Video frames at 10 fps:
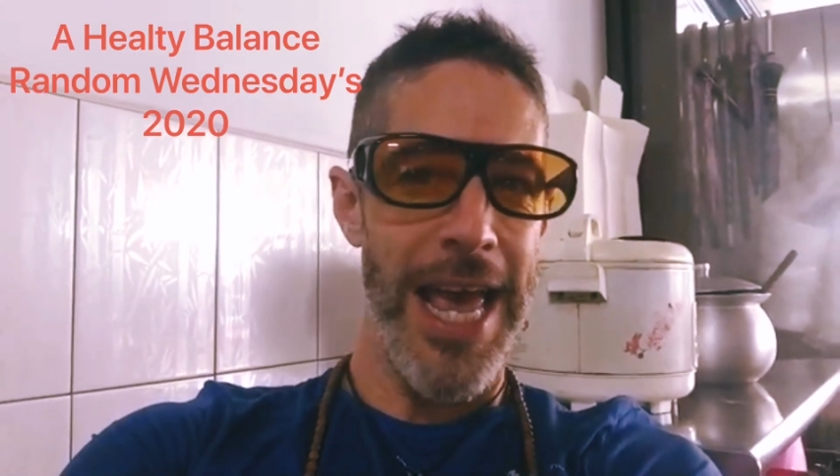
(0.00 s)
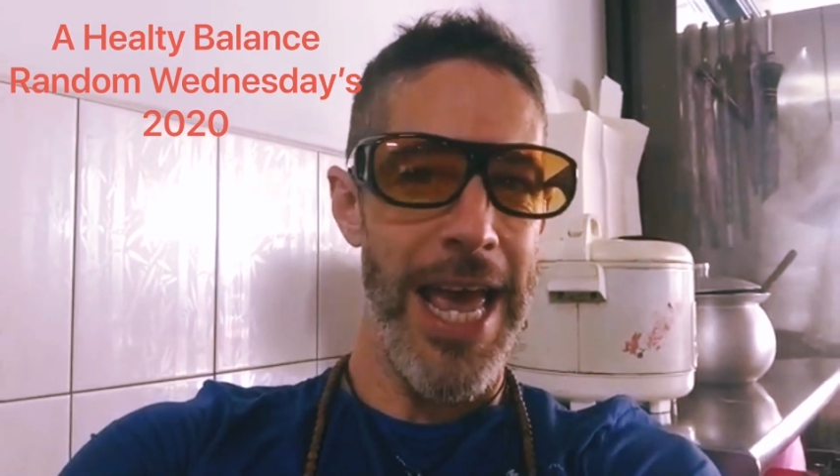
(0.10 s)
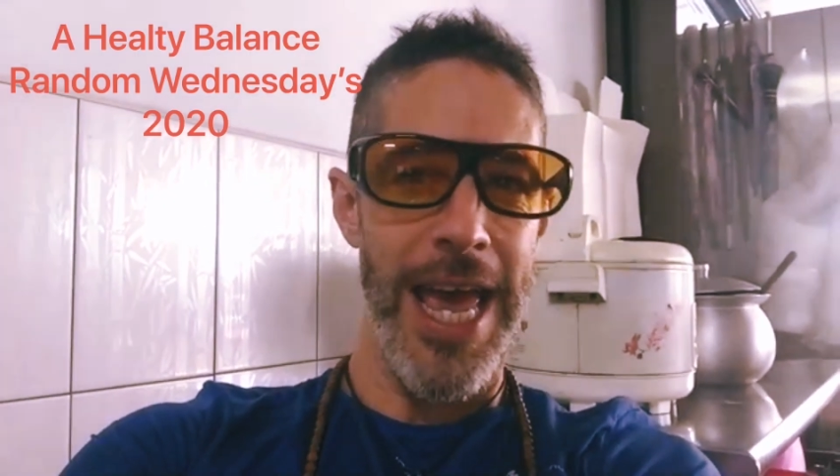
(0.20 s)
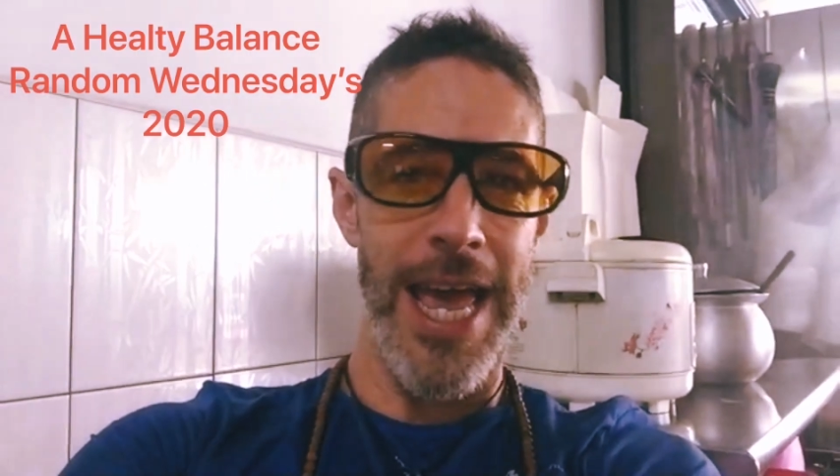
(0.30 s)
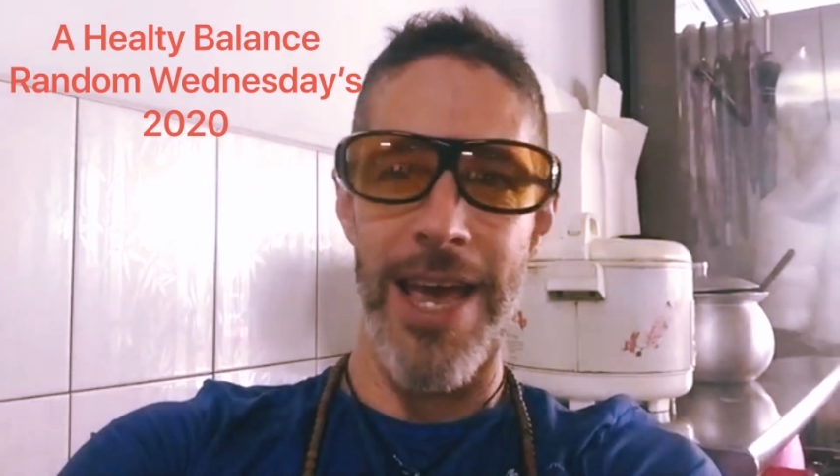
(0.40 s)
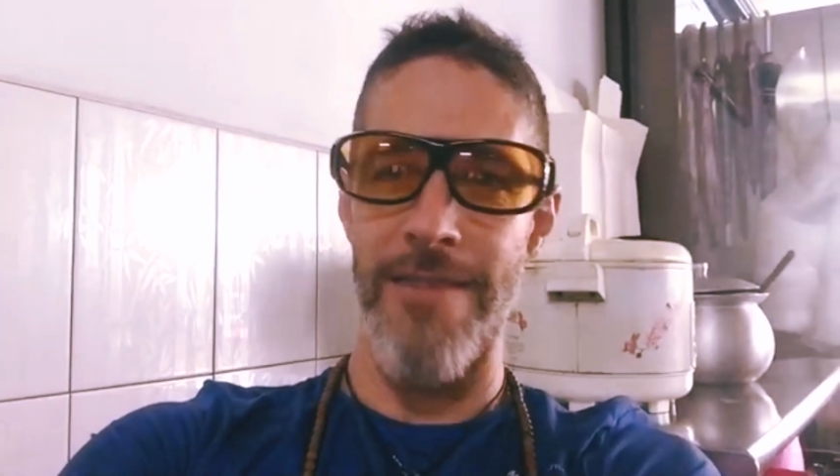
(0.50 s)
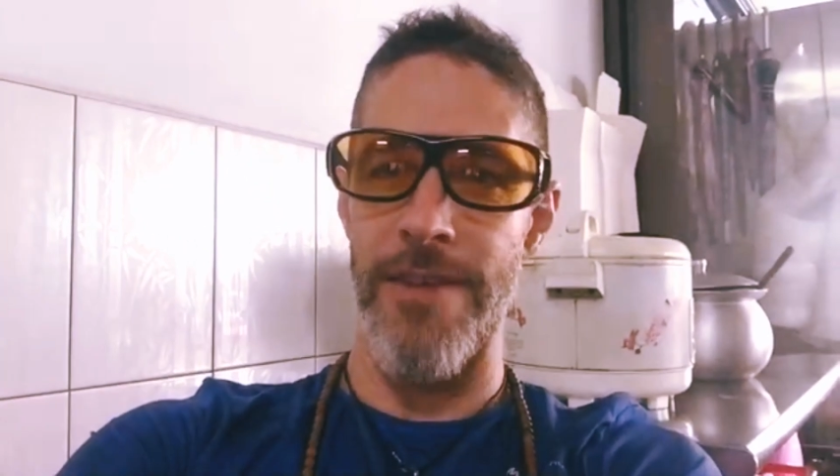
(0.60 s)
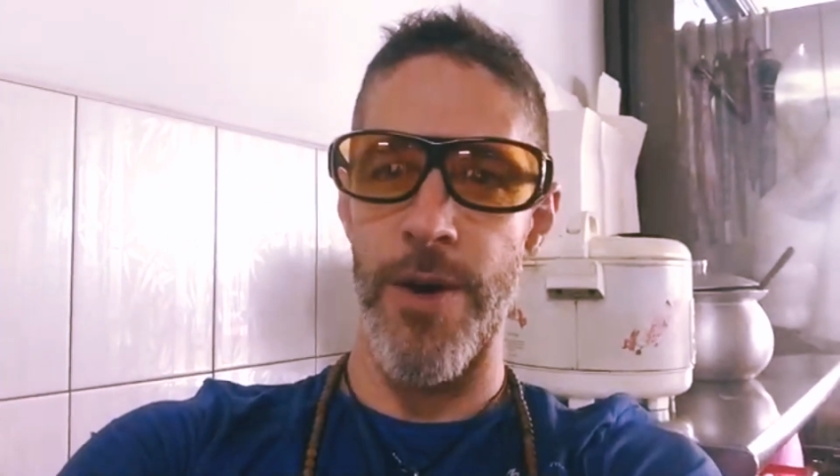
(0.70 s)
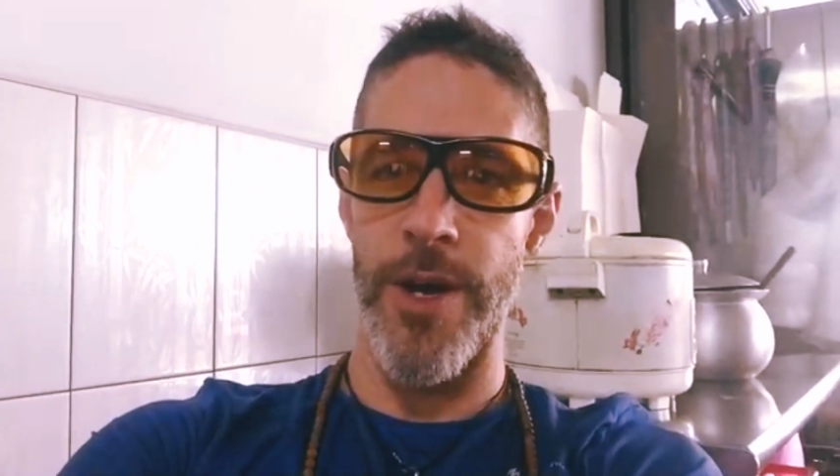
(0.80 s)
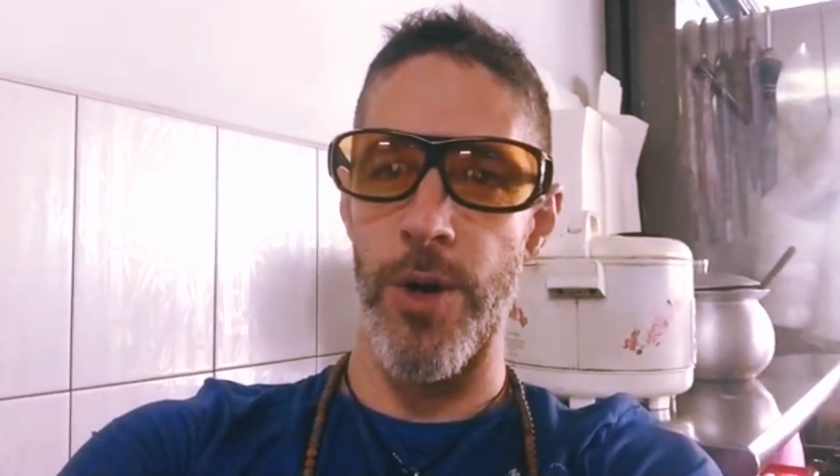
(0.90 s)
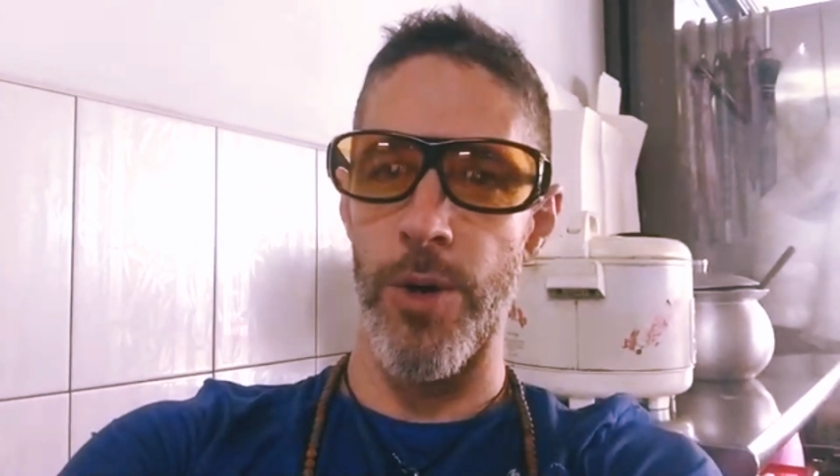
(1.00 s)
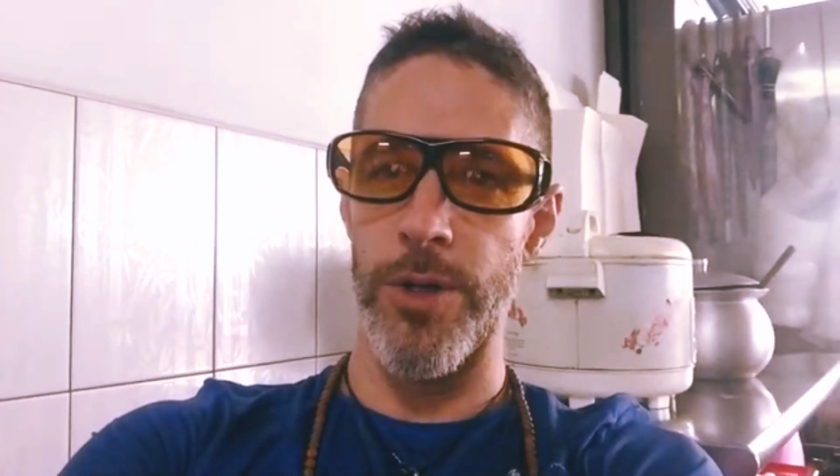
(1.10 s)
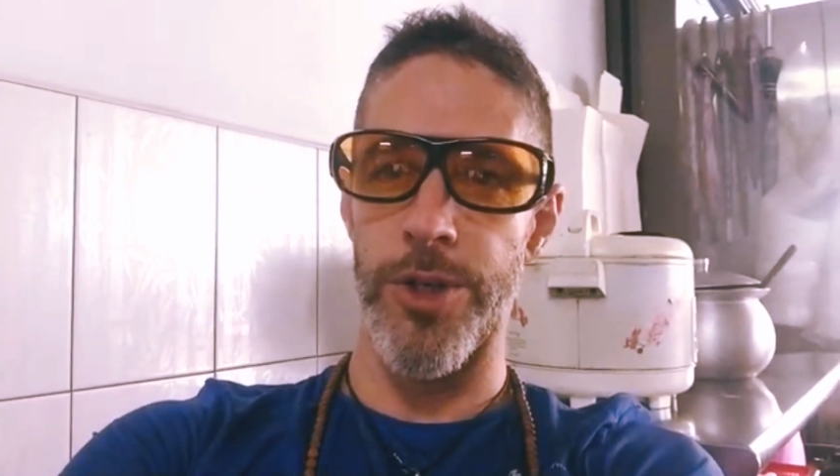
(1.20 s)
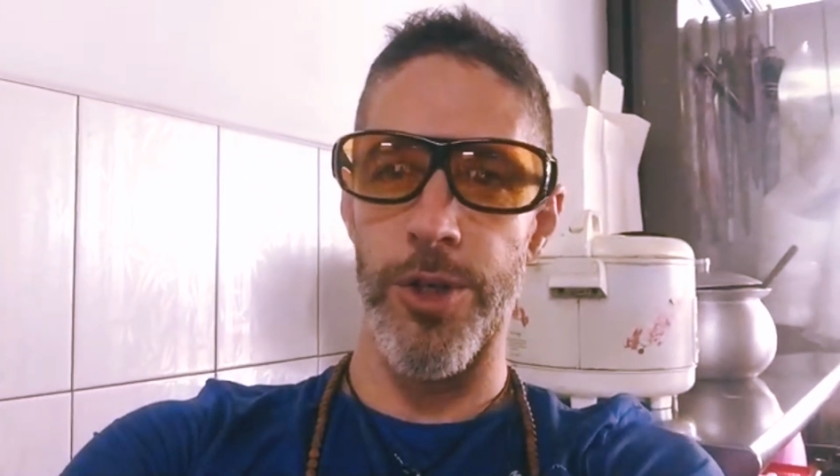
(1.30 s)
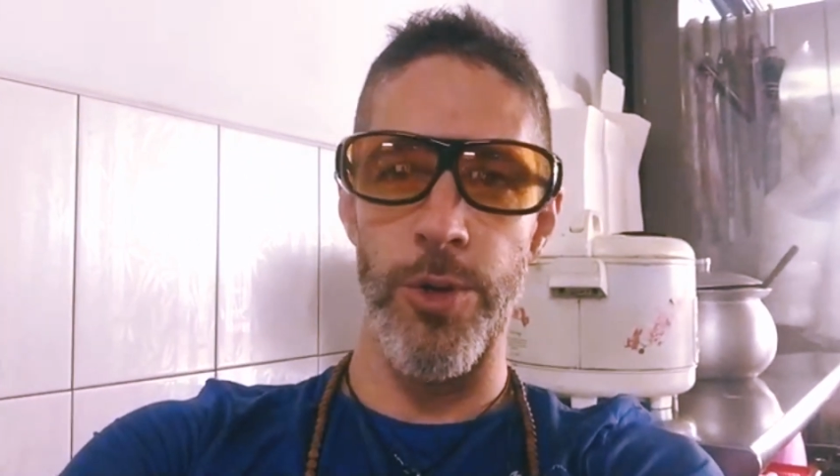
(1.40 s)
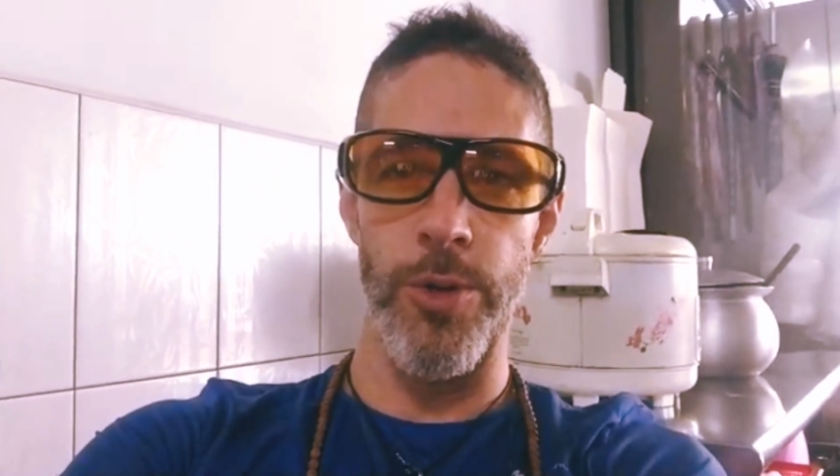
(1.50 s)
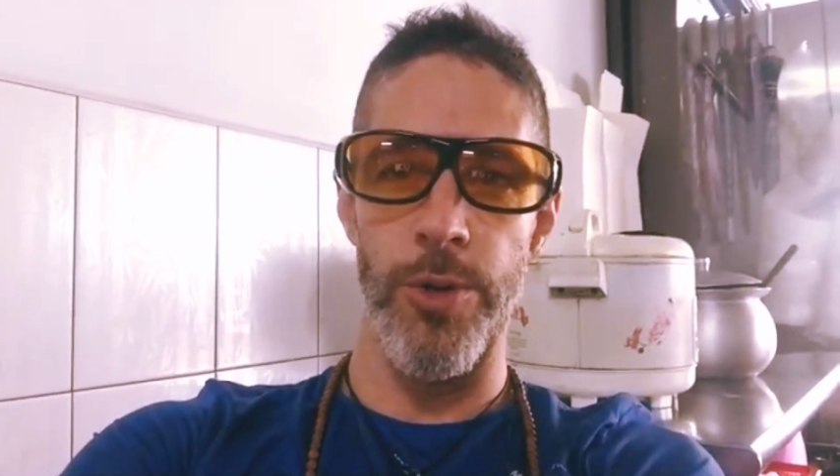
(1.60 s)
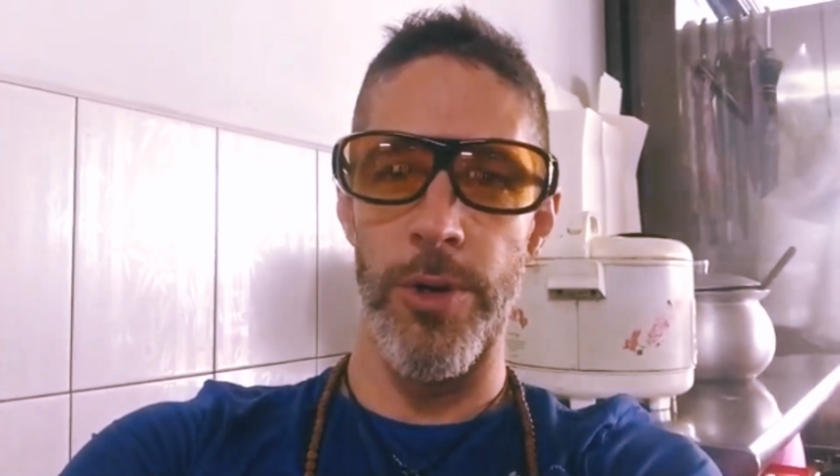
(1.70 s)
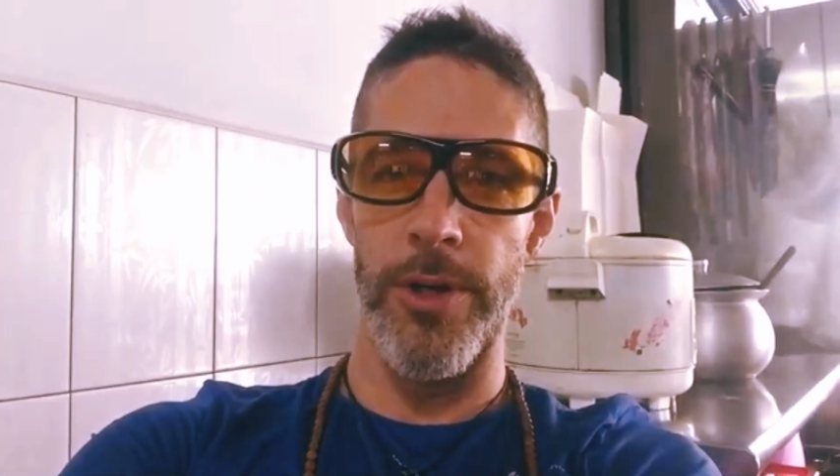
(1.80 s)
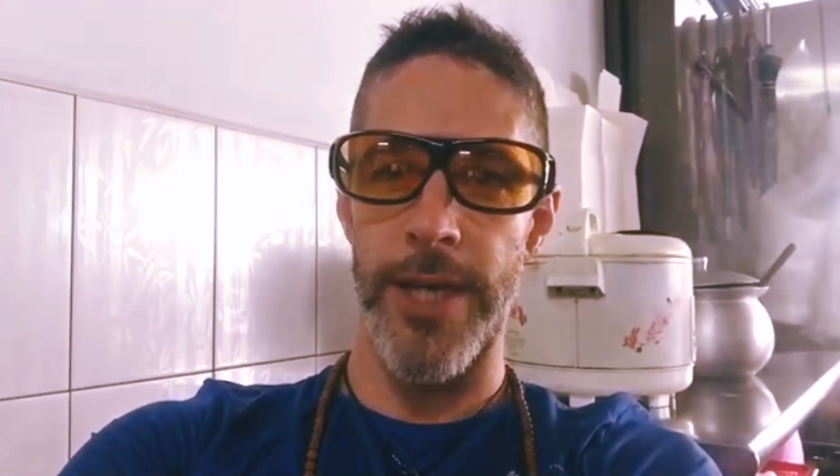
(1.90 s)
a very old school
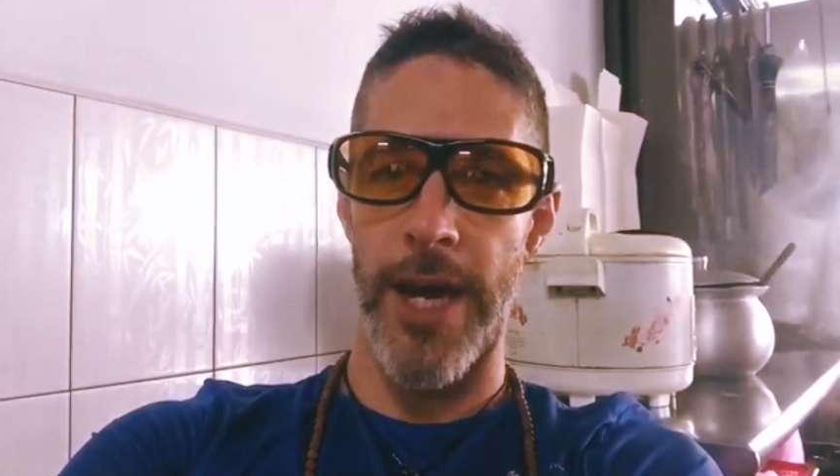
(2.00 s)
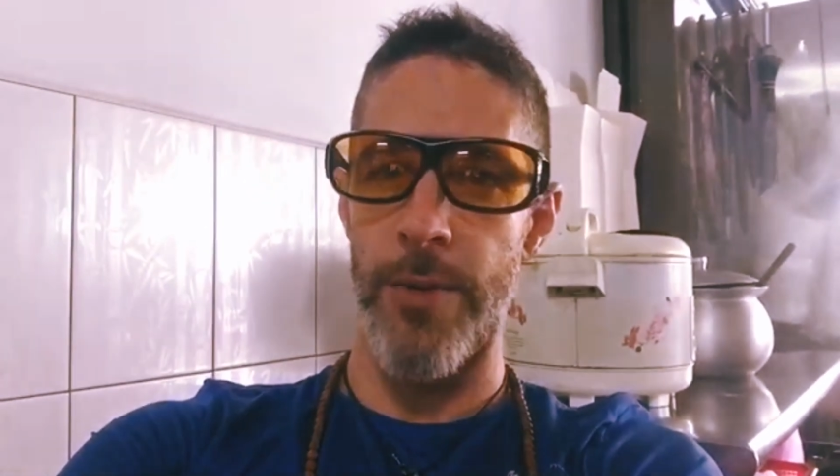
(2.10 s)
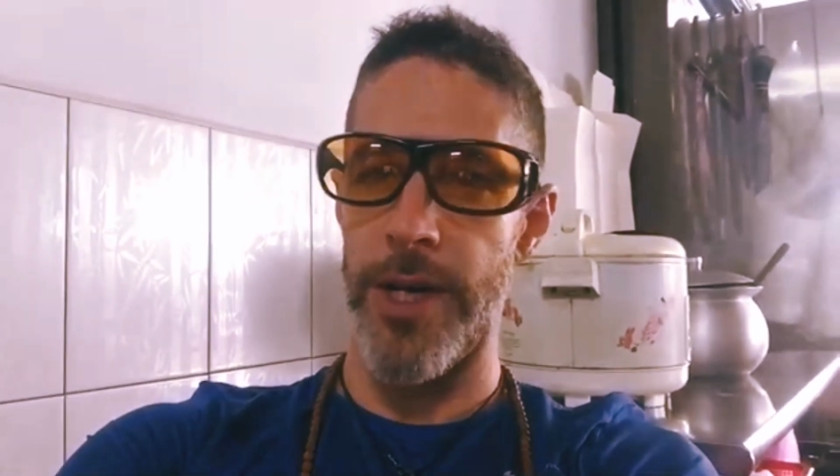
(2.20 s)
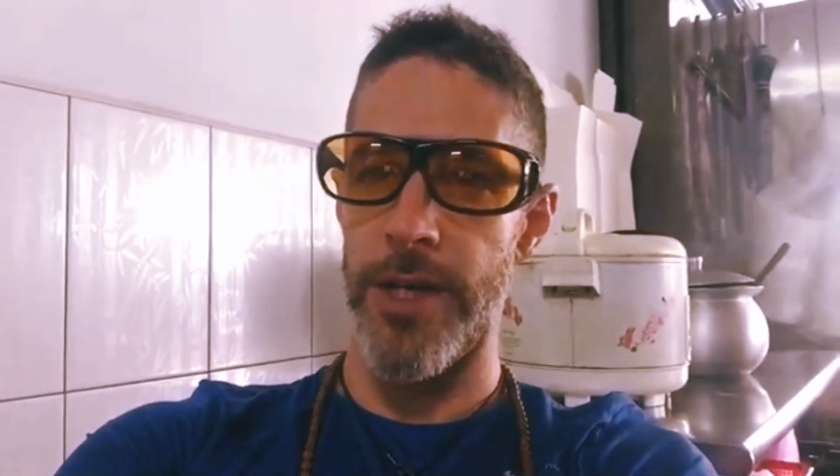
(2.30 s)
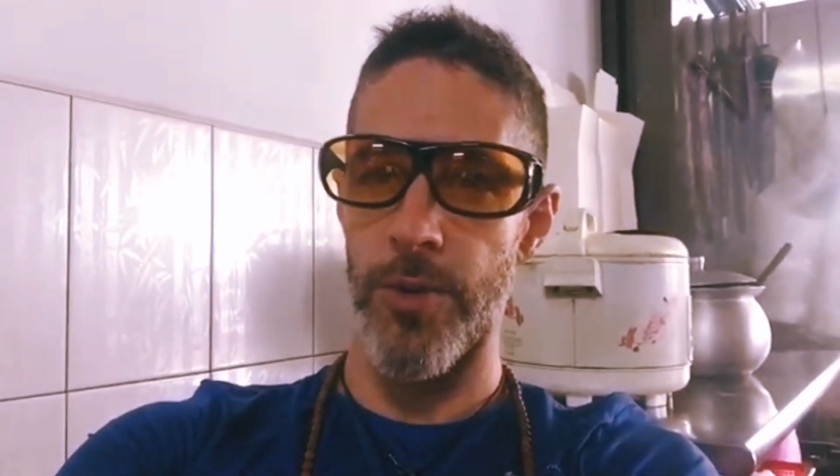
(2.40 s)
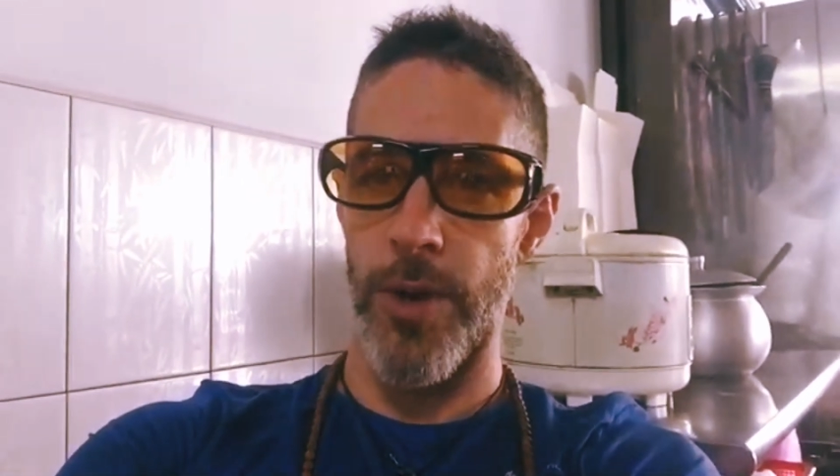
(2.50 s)
Taiwanese